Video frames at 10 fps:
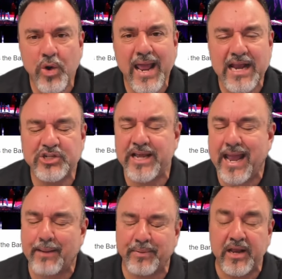What actually
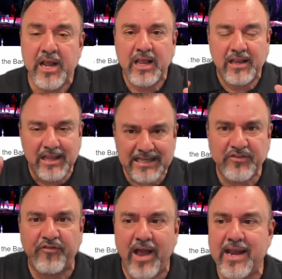happened?
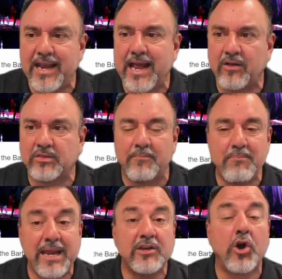Let's find out
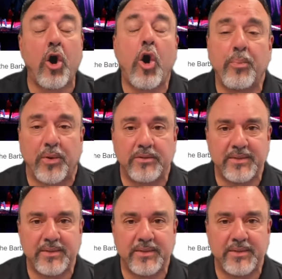the main culprit,